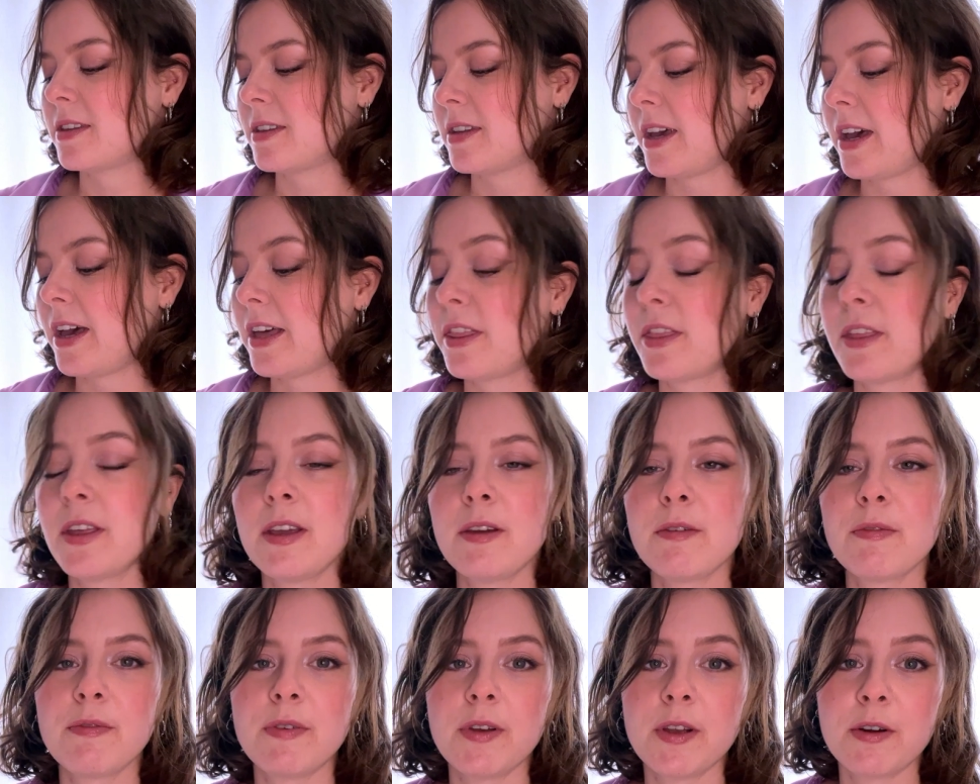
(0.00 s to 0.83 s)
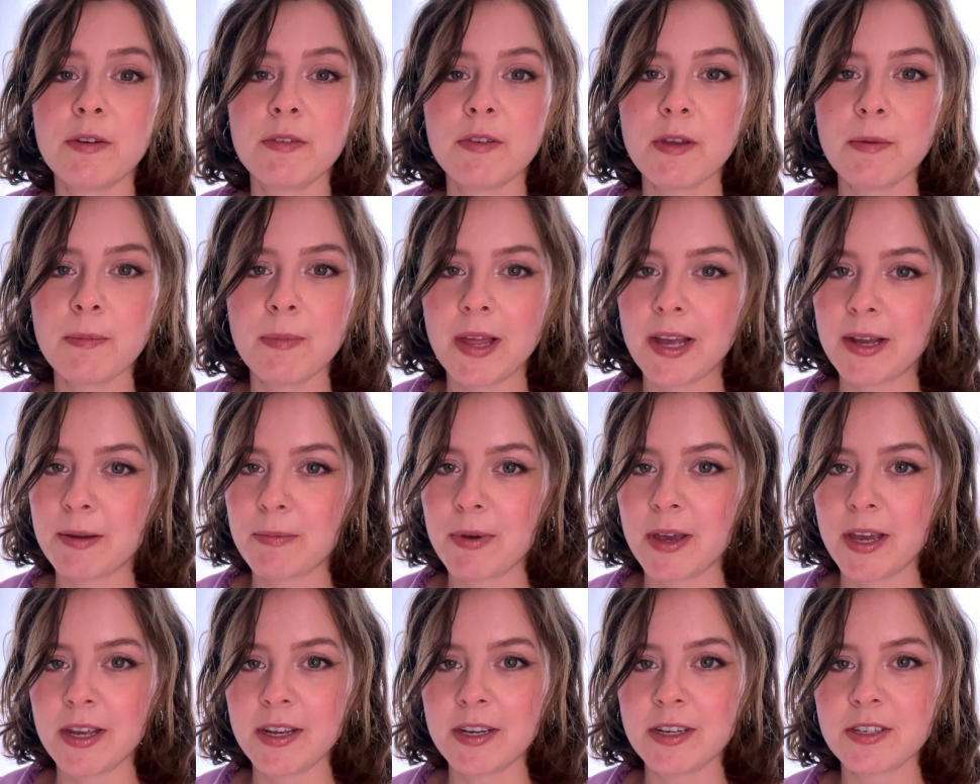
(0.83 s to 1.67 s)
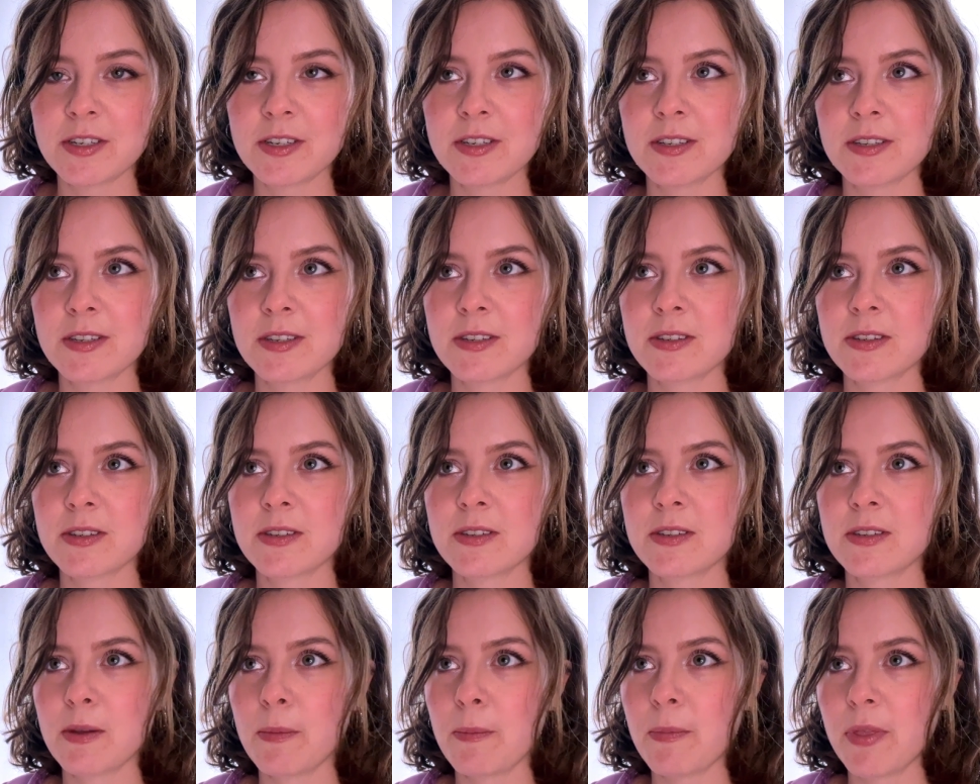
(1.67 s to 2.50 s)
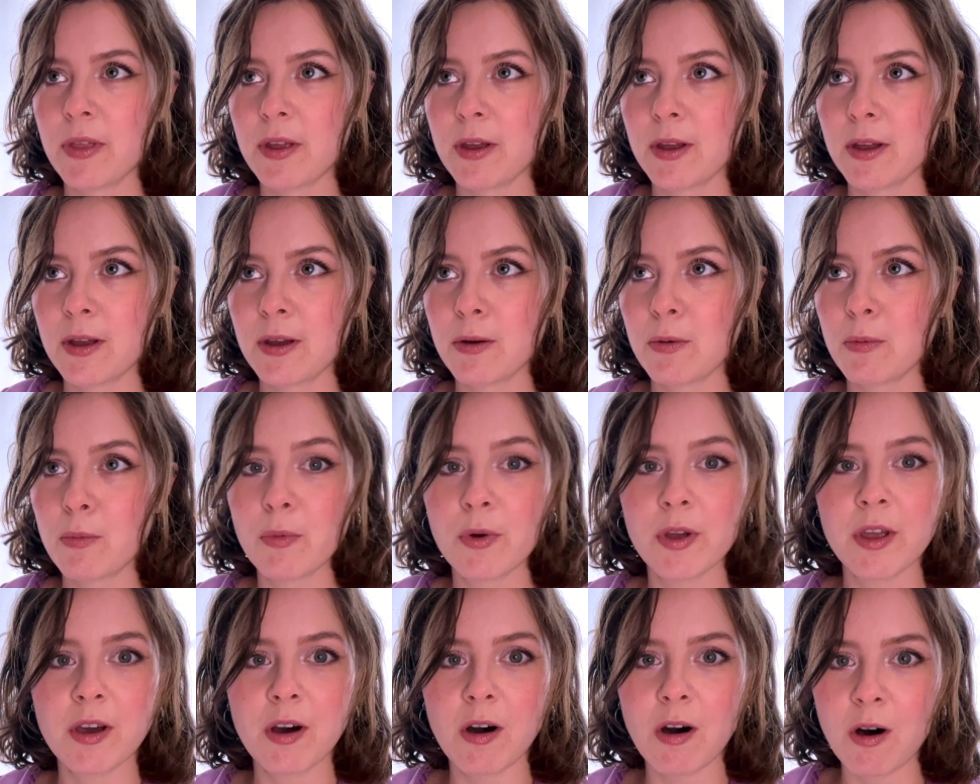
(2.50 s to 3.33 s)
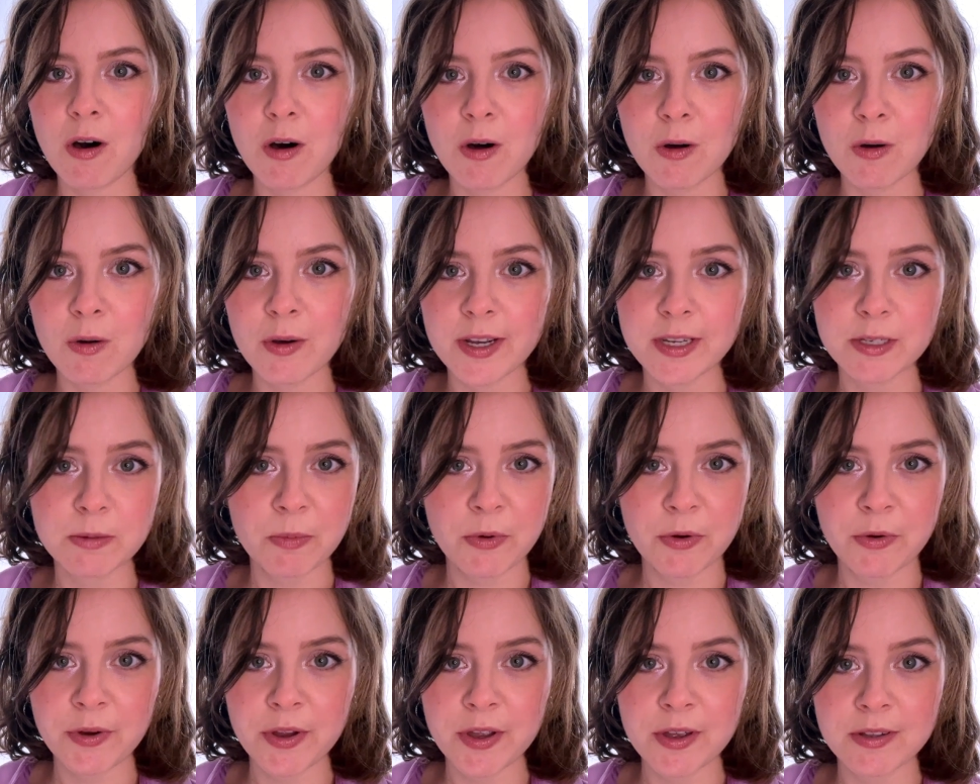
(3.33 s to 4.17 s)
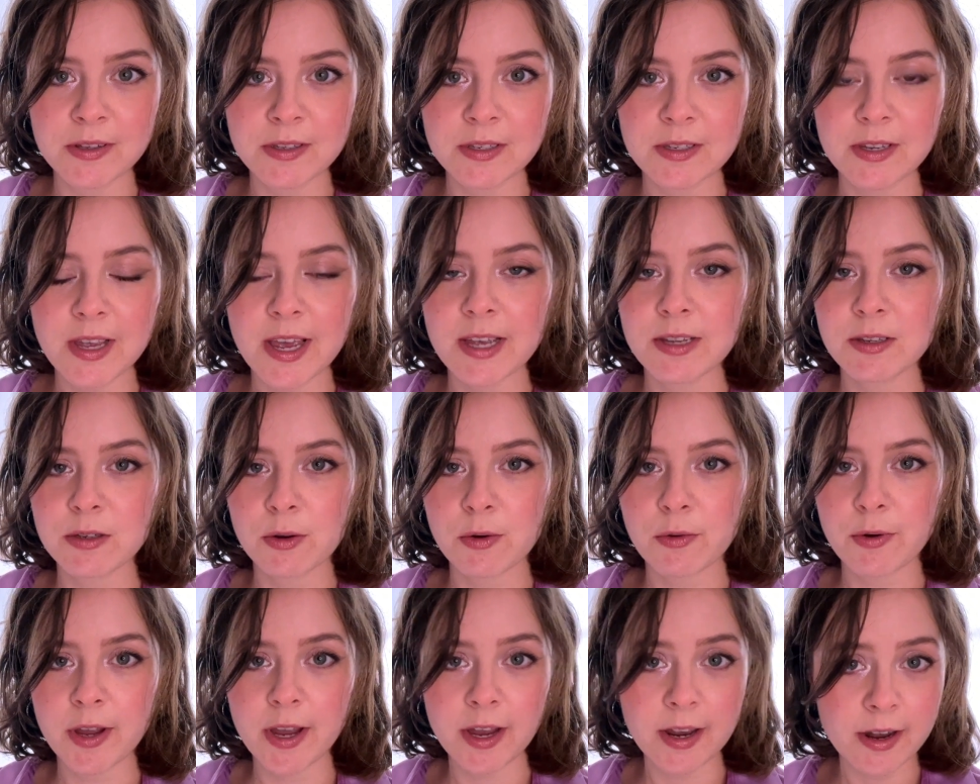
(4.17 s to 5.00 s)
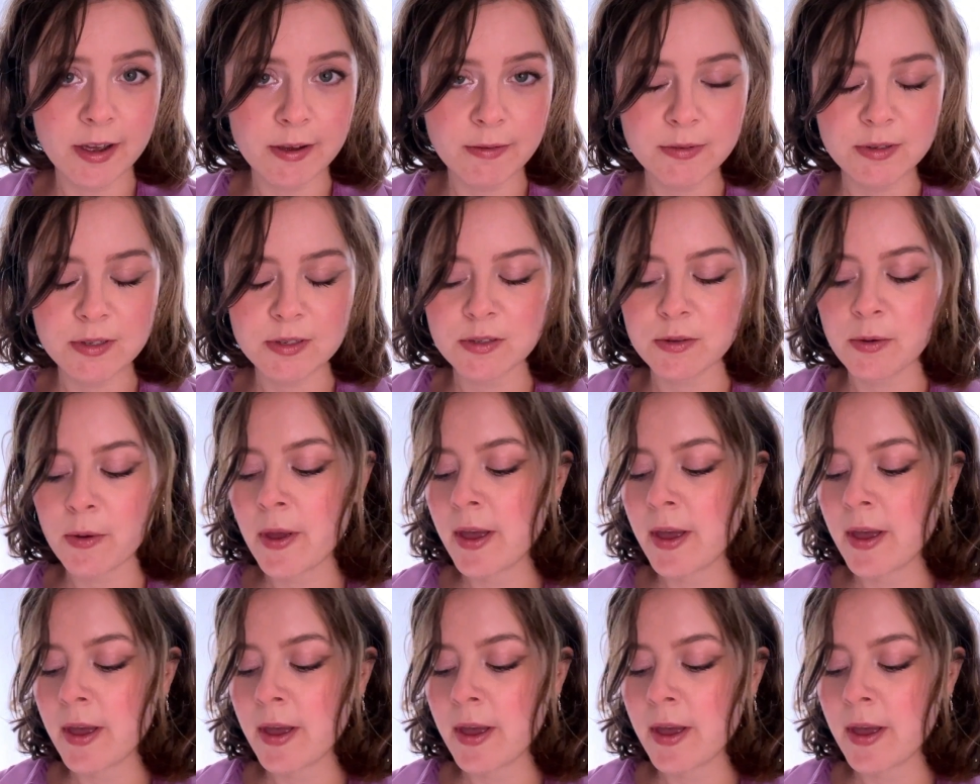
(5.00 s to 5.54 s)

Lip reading: I think fear of the blank page is something we all experience as creatives.